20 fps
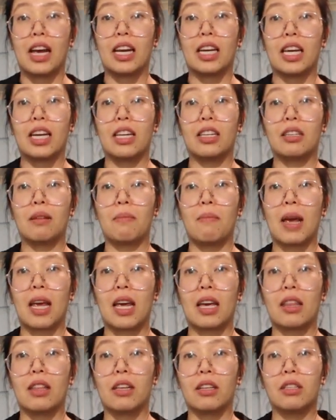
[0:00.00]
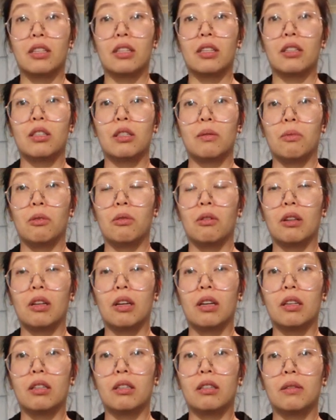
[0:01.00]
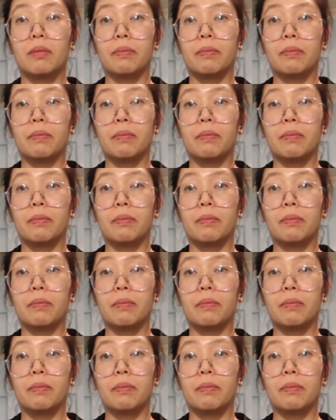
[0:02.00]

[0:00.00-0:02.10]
I need to make this smaller.